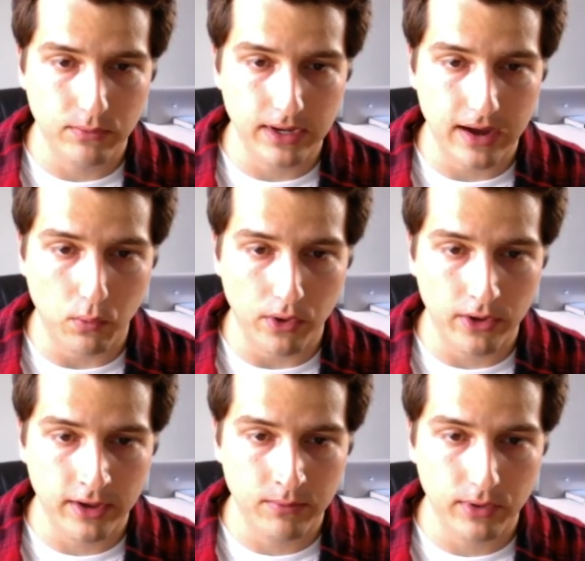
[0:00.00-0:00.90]
We got
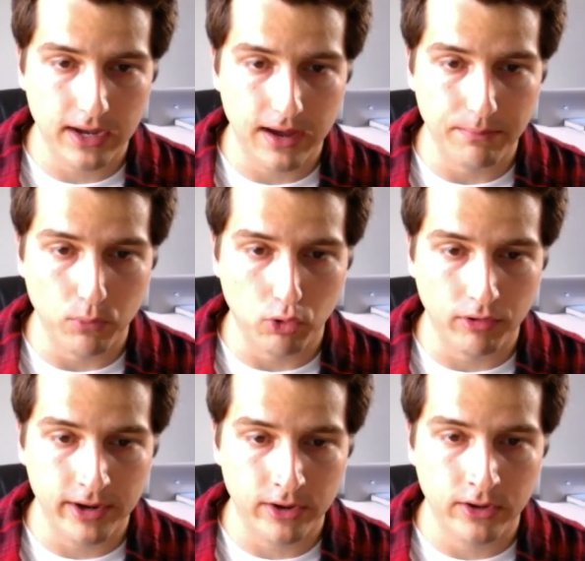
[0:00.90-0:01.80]
William. We got
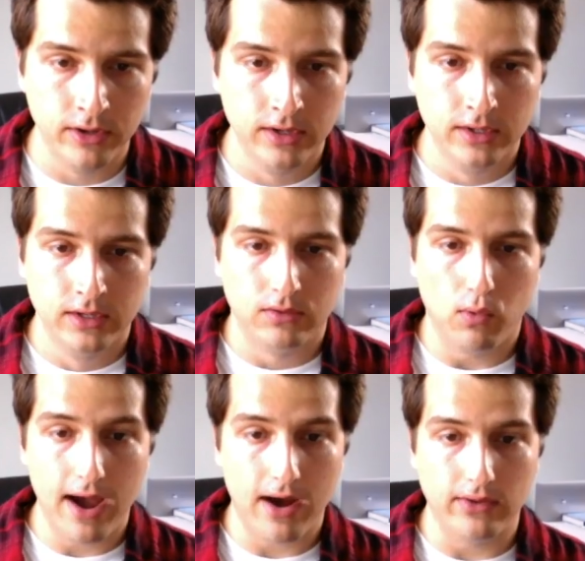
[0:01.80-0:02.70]
Muriel.
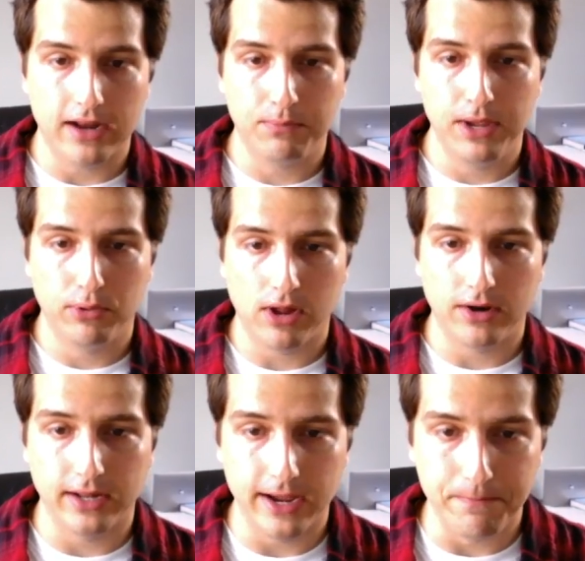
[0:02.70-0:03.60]
Wow, a lot of people on
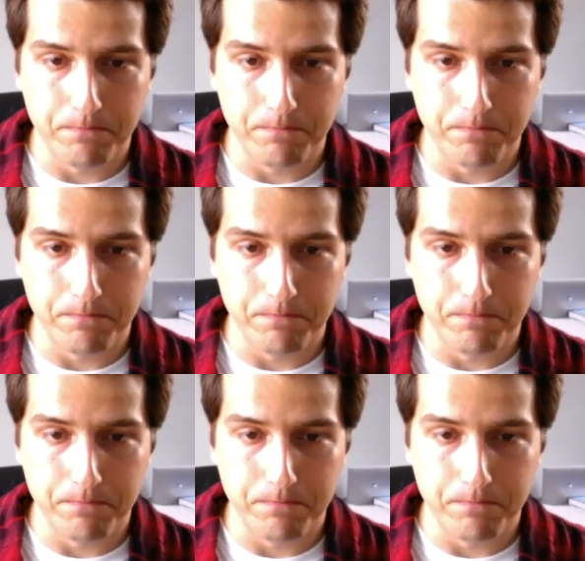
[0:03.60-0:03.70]
today.